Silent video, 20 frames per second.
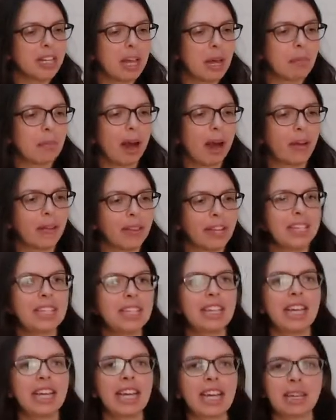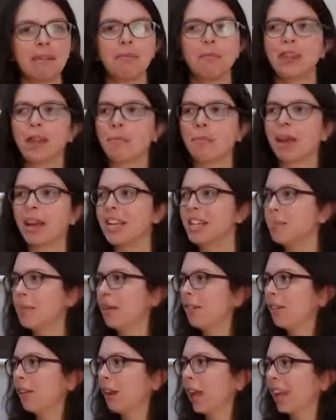about this team that makes me
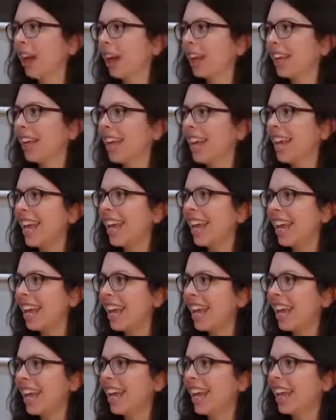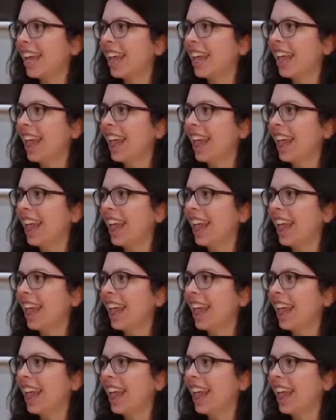feel like I can hear